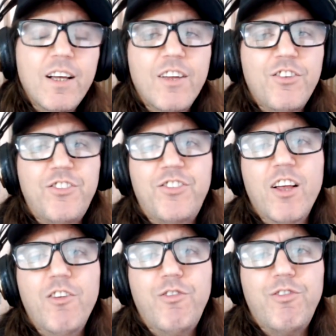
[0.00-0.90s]

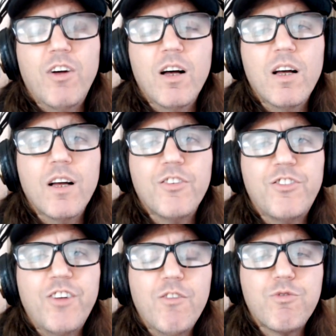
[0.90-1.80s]
self uh,
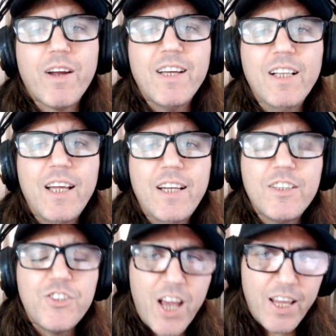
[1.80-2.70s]

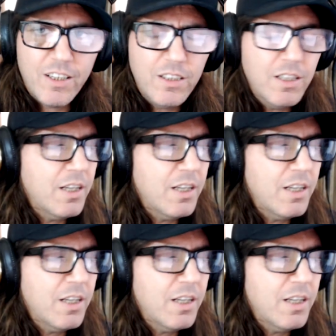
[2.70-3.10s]
self-regulated channel.